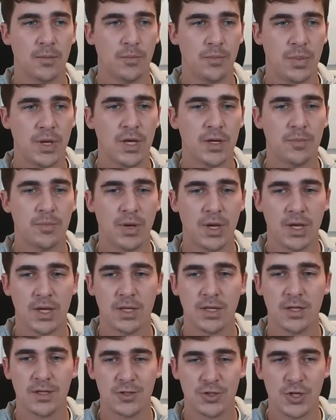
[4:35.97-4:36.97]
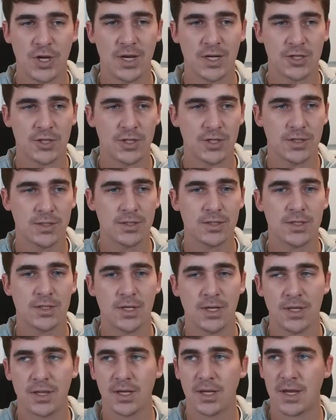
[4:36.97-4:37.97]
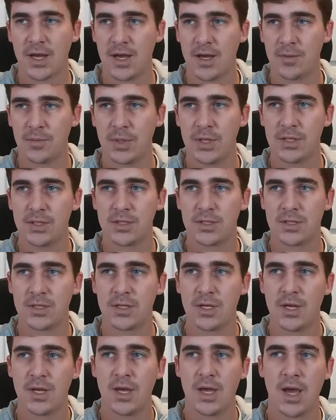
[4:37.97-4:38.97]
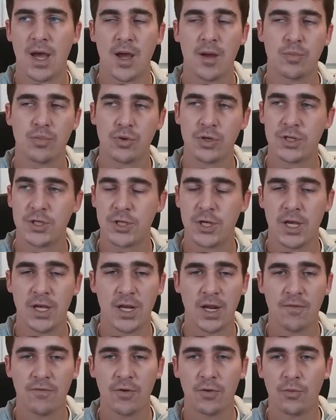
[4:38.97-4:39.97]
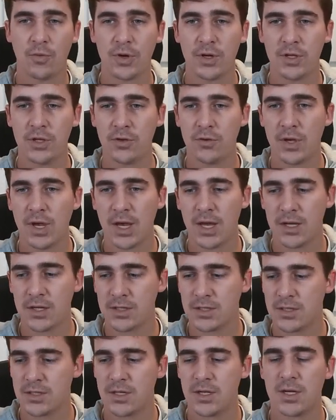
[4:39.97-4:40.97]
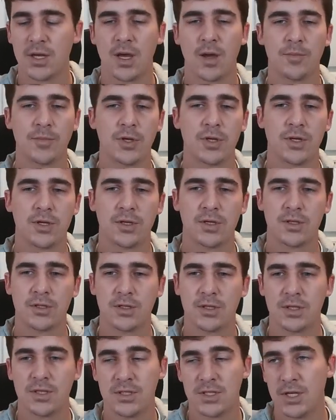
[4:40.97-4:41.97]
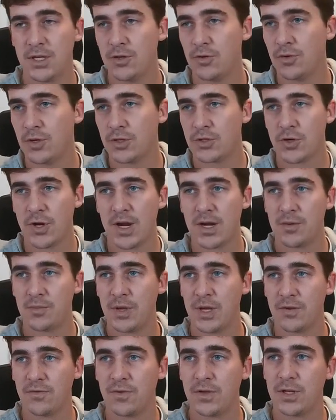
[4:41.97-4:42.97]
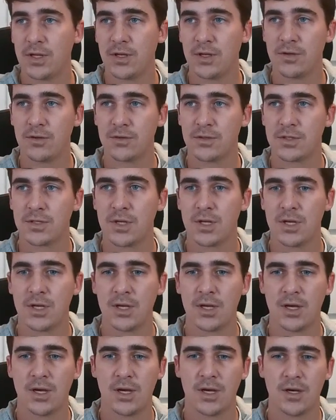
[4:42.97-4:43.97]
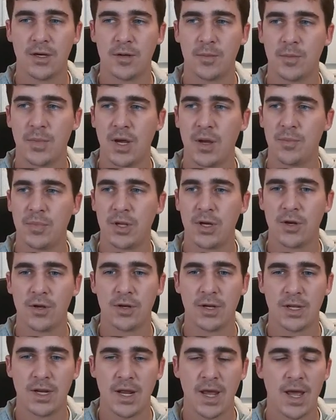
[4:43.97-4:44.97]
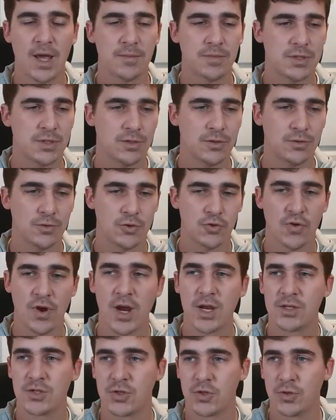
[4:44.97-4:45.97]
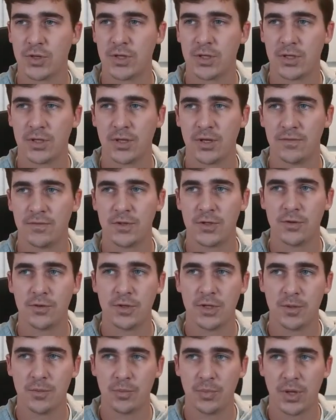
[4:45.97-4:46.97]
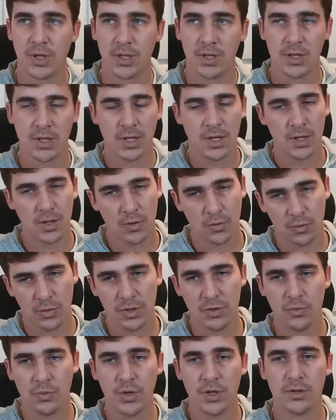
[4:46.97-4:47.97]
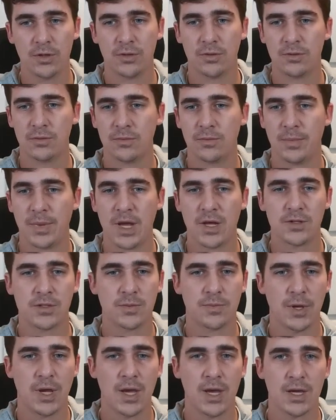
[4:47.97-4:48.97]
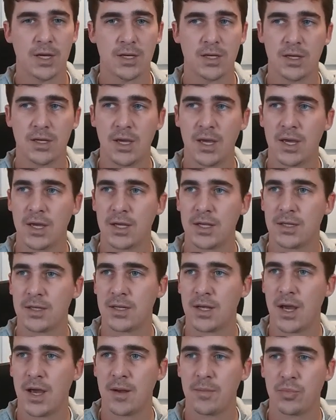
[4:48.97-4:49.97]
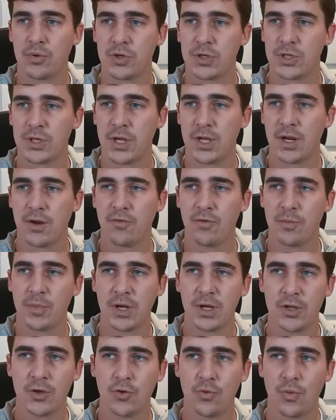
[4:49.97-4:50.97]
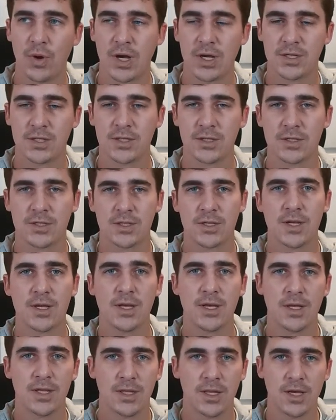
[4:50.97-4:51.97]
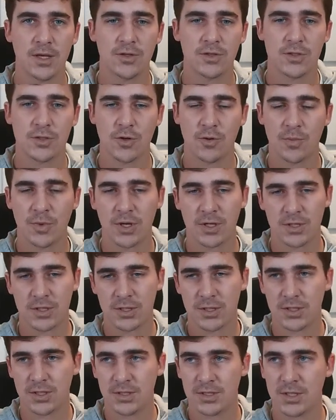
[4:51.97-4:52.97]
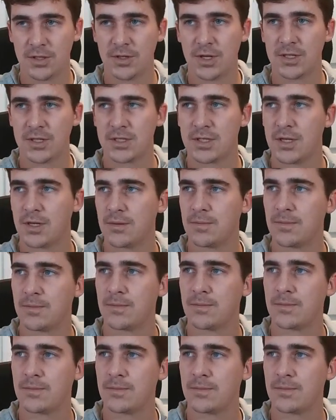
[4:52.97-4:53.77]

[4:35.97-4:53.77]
pig pen injections in the comments. I appreciate every one of you guys. I'm going to continue to try to make videos. I've been on an absolute dry streak of doing it, but we will bounce back, and I appreciate everybody who watches. Thank you so much. Till next time.